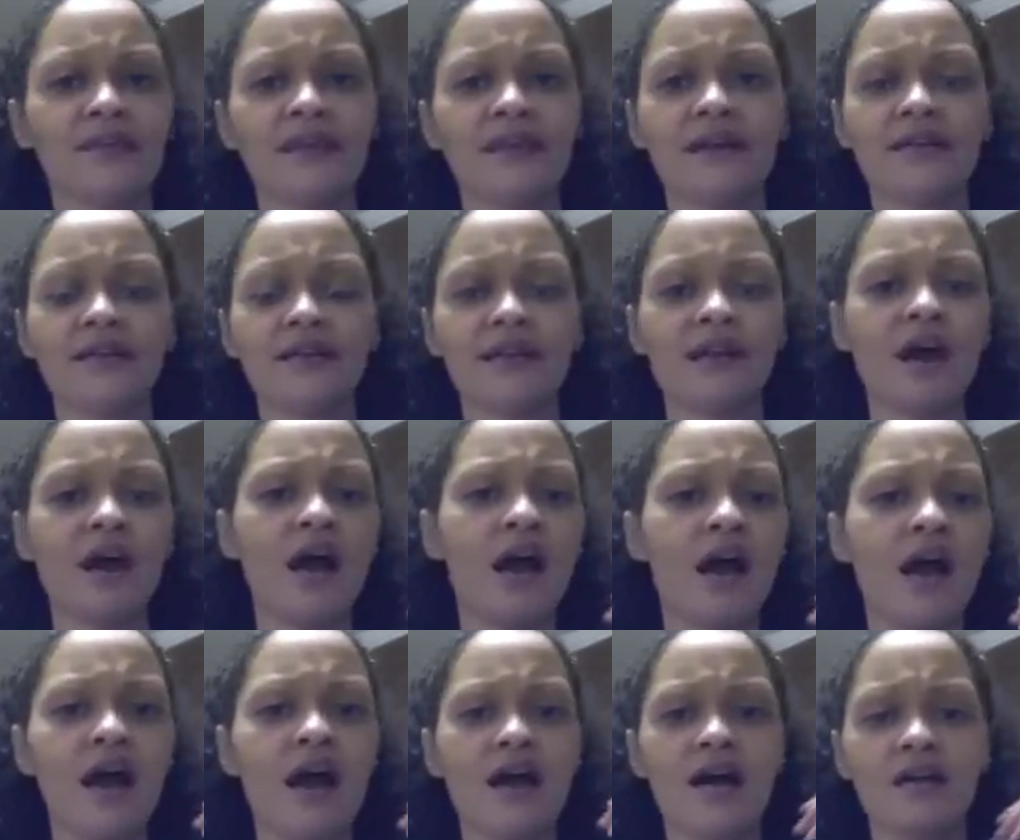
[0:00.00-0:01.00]
like
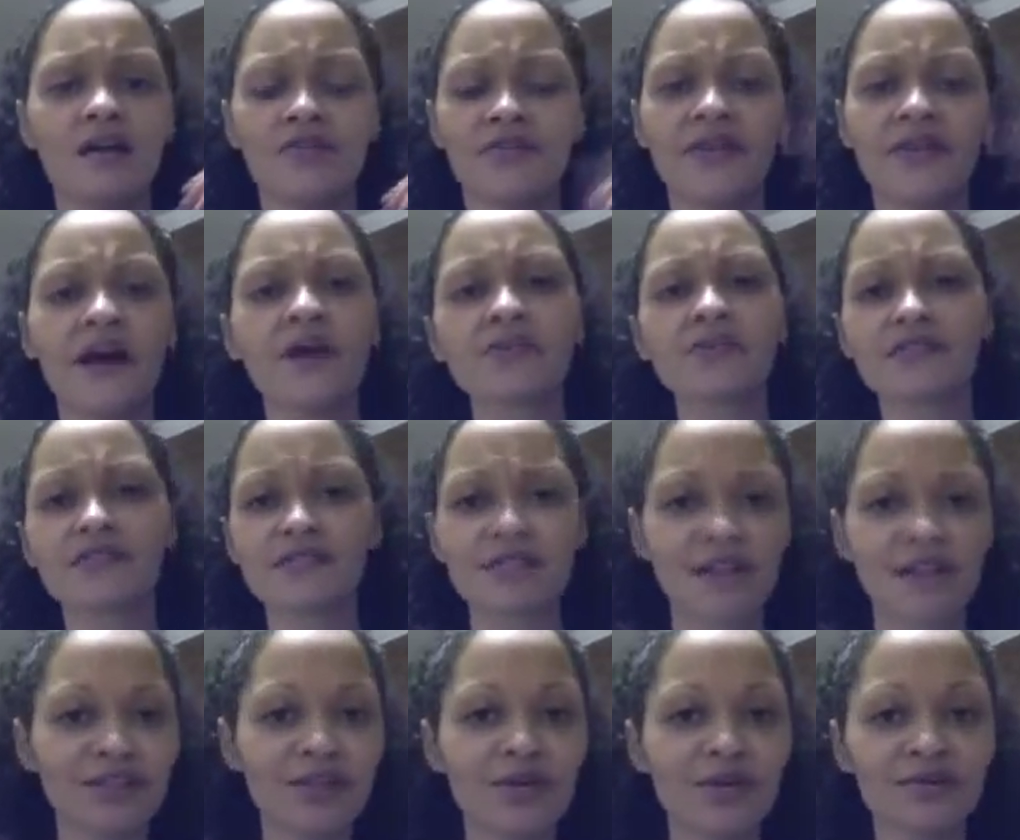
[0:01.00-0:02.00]
thousands,
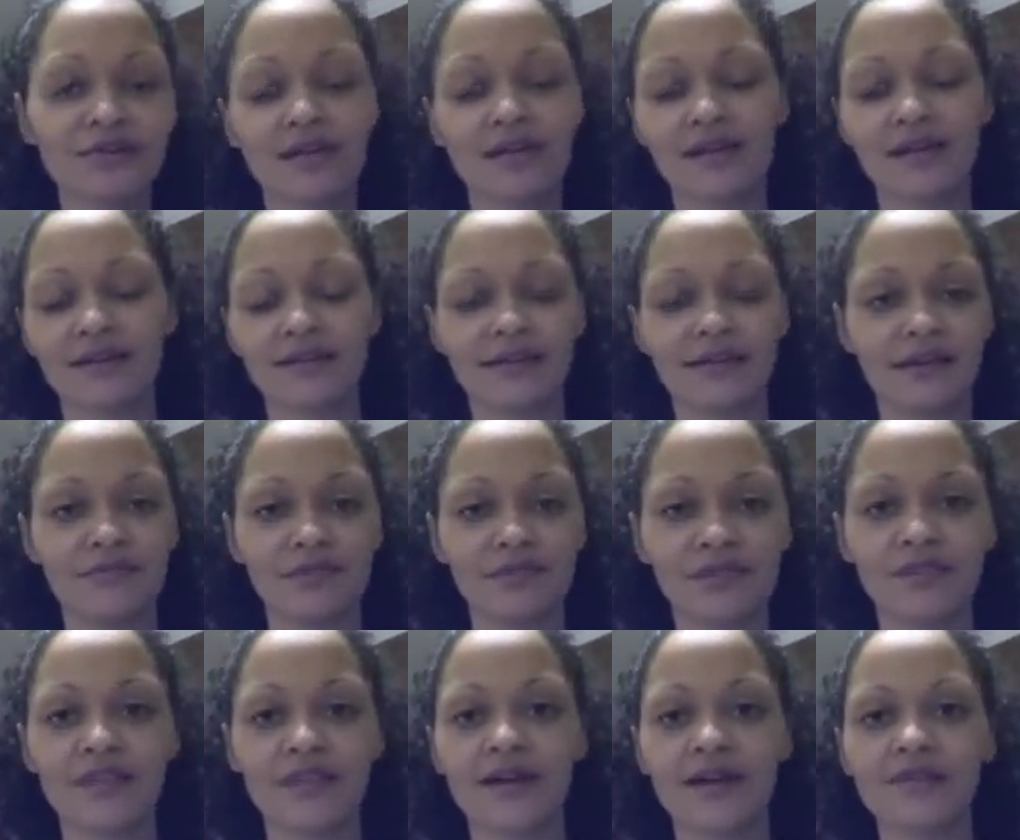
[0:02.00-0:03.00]
like not
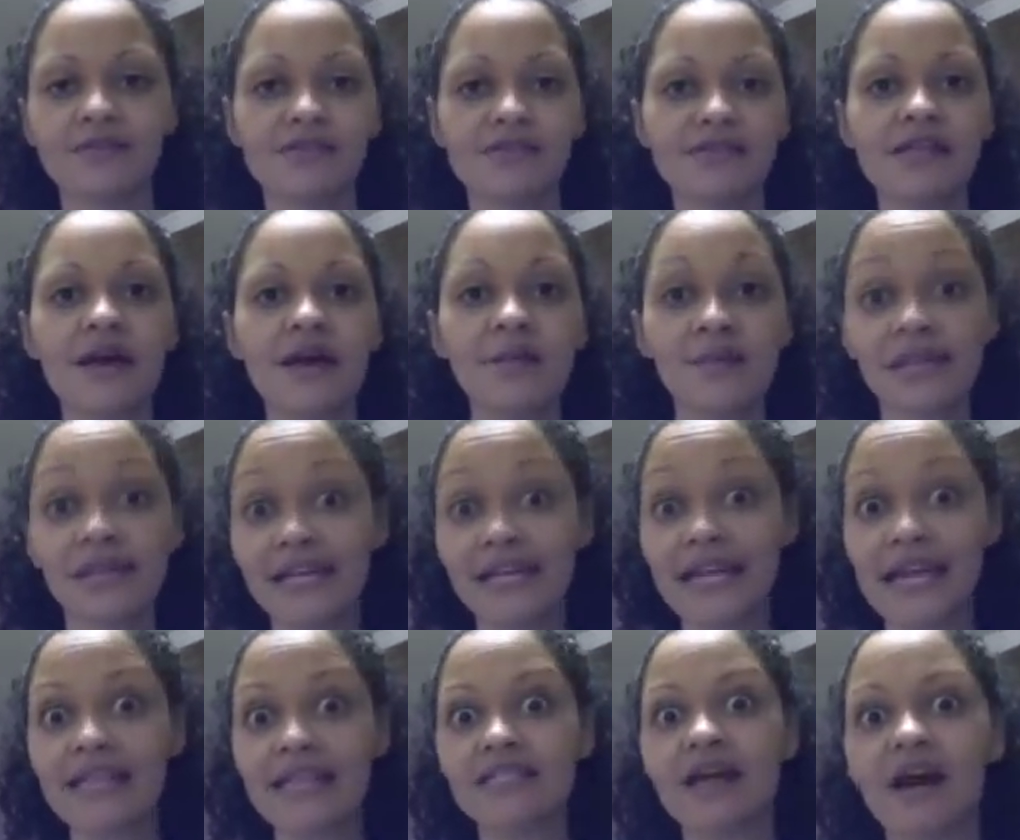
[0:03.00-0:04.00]
really thousands, but like
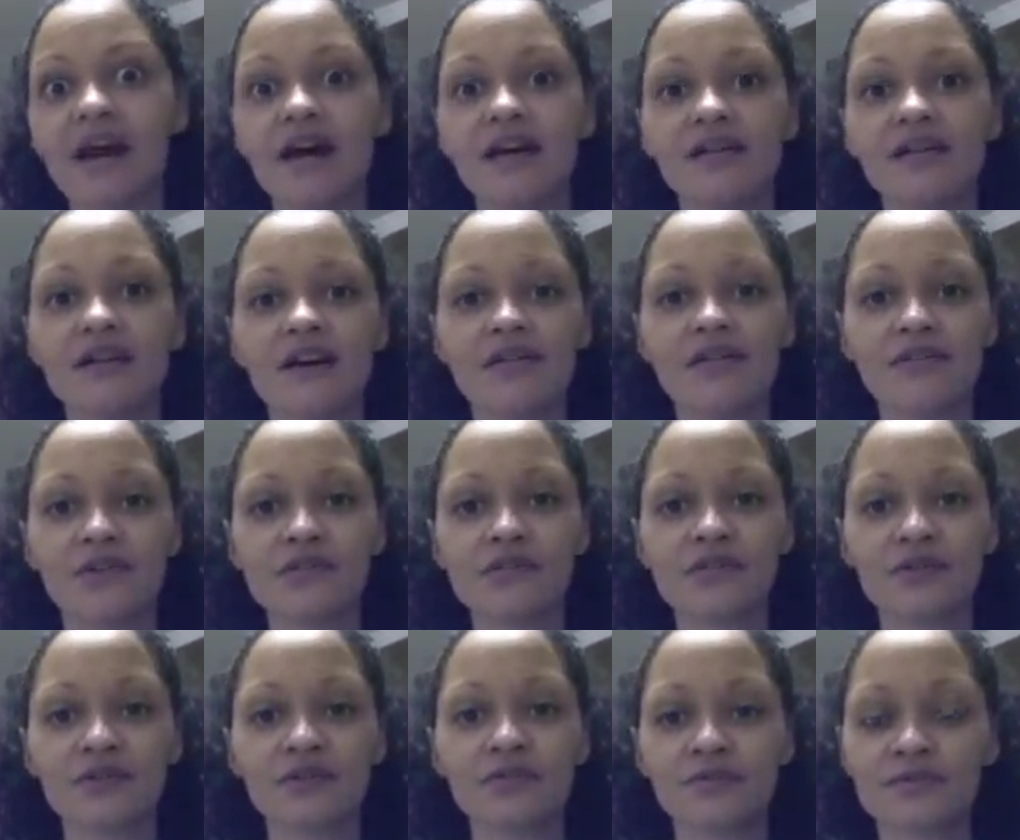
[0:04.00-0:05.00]
a ton of those
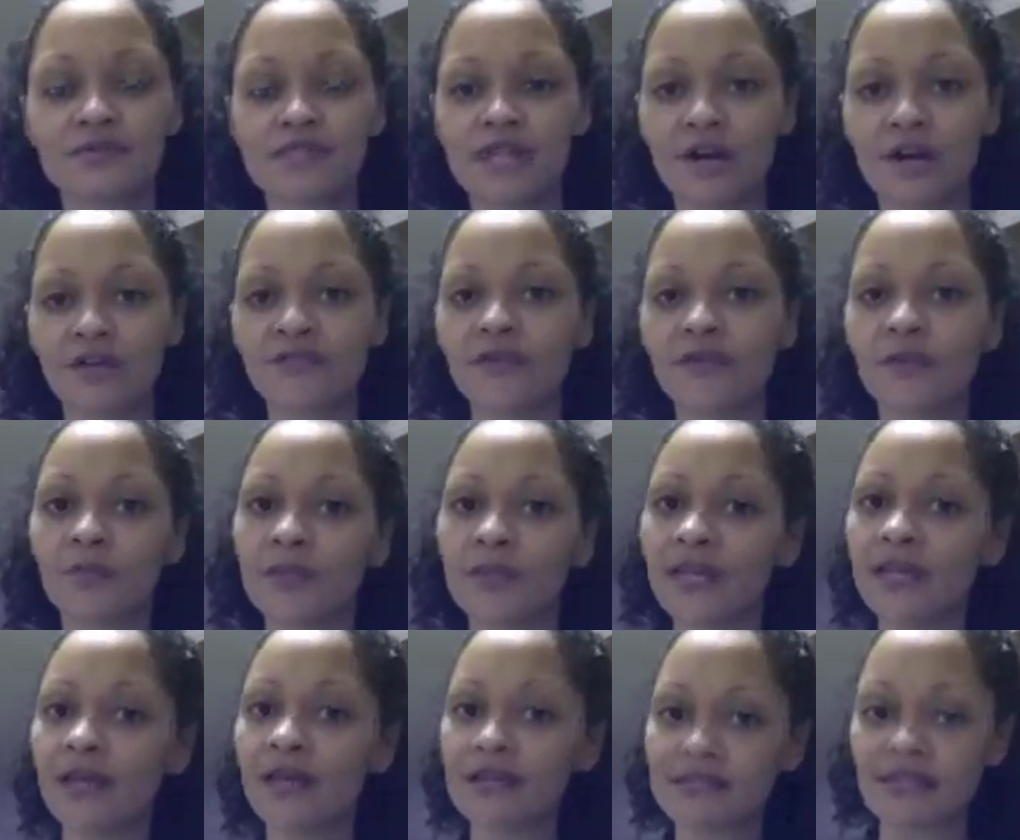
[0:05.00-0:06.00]
little styrofoam
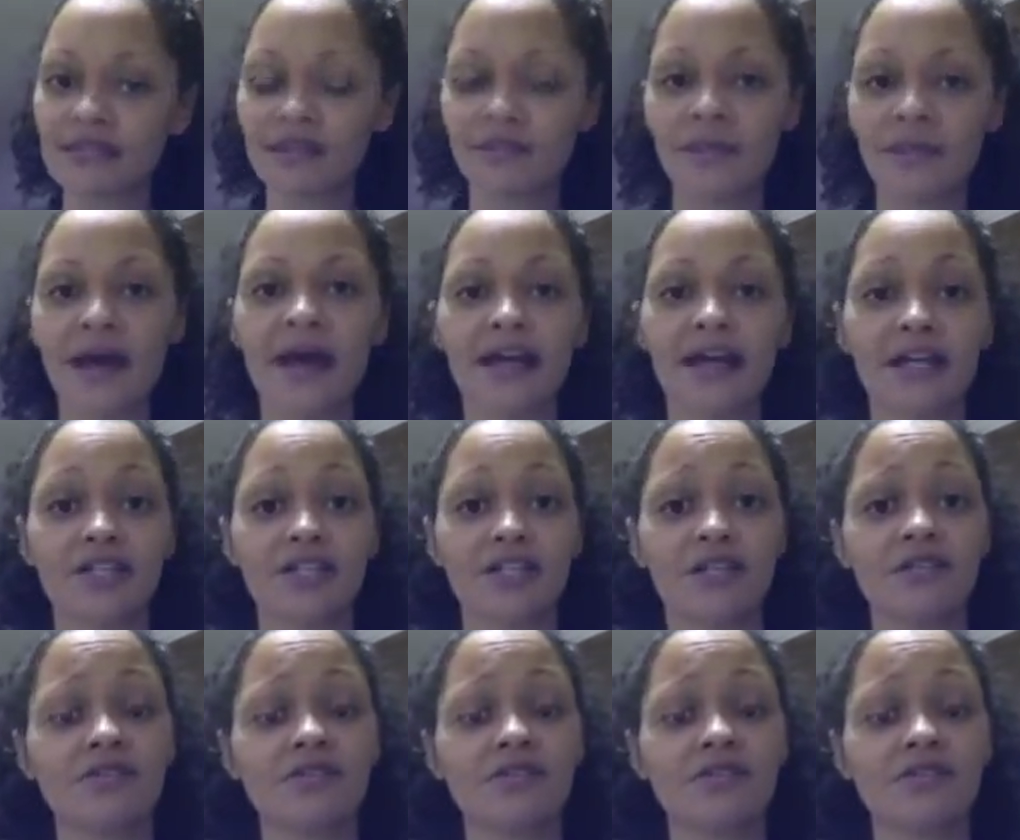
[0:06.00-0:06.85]
peanuts in the packaging.